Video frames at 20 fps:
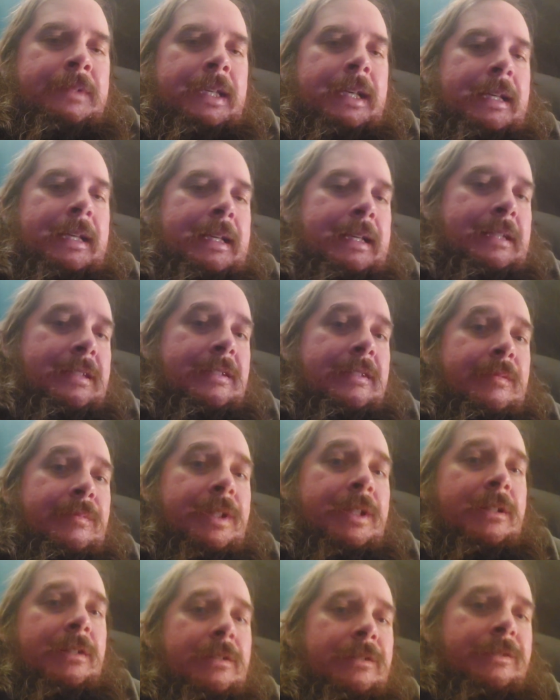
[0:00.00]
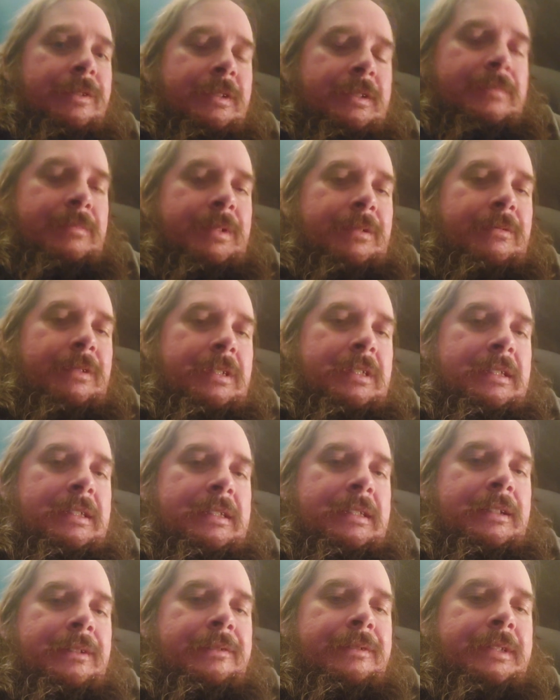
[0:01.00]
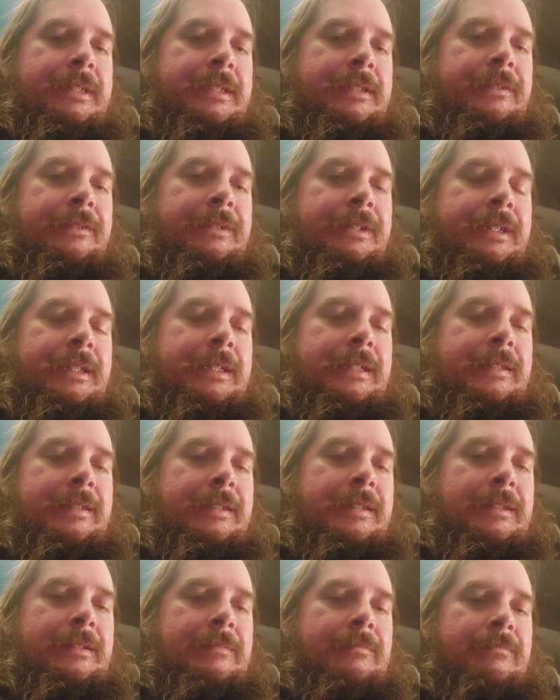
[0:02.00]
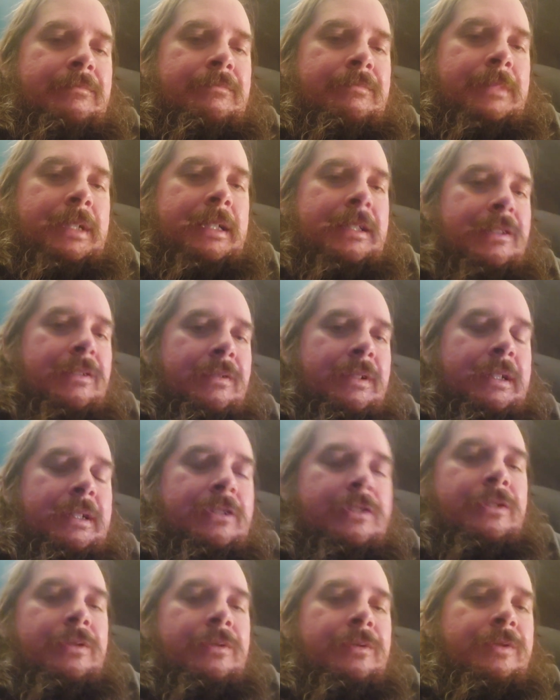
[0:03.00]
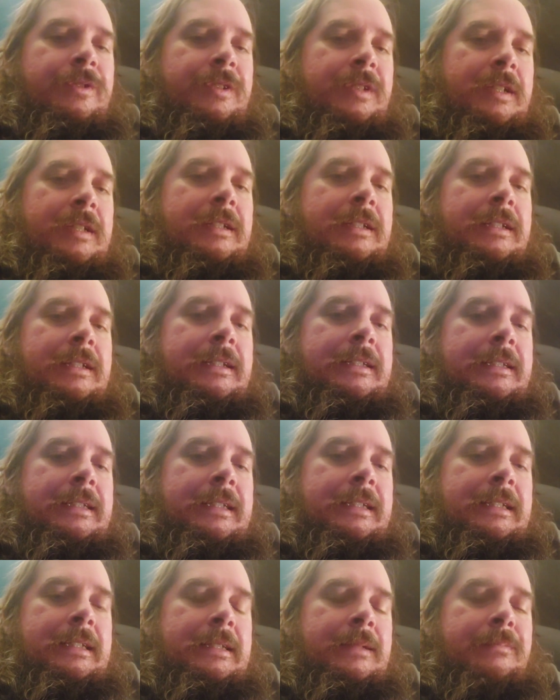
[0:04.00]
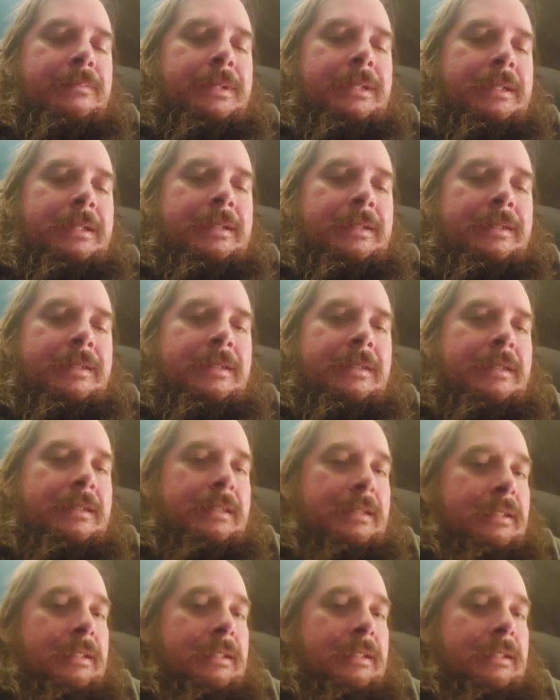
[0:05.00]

I guess tomorrow is going to be one of the telltale days, and that's why I chose Sunday to take it, because